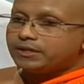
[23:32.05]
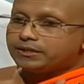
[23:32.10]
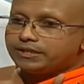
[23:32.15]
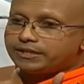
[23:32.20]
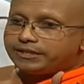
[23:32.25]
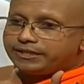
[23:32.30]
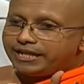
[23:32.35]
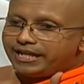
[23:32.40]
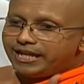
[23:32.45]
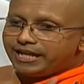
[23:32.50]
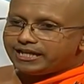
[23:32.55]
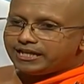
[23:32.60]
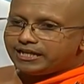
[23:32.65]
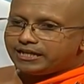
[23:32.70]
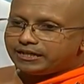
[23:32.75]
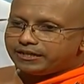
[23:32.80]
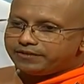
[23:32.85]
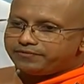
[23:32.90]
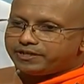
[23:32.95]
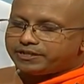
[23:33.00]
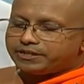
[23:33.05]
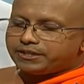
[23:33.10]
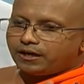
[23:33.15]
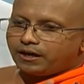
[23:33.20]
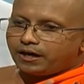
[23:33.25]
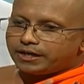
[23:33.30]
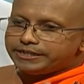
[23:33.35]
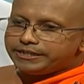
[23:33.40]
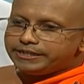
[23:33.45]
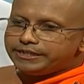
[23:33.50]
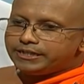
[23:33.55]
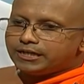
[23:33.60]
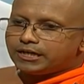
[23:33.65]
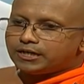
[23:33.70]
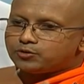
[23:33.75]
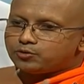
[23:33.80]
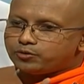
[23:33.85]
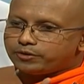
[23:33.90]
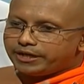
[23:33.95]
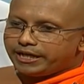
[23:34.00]
The taking revenge, the
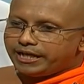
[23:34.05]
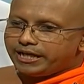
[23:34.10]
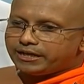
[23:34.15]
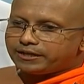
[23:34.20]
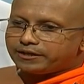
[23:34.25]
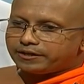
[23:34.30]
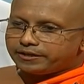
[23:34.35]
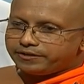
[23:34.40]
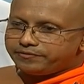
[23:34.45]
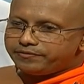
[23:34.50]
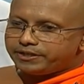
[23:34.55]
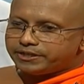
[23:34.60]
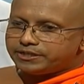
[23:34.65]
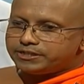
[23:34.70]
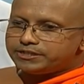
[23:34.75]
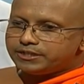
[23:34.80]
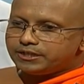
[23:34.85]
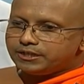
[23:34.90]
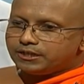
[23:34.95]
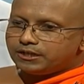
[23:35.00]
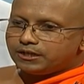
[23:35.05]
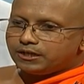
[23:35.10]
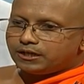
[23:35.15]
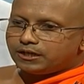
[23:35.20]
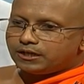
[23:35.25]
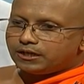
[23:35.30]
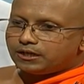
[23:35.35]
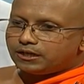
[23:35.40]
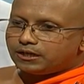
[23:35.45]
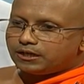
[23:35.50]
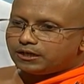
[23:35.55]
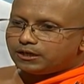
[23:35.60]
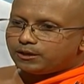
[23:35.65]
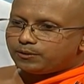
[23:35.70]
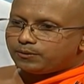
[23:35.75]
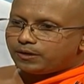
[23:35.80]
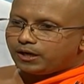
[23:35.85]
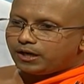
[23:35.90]
idea to take revenge, might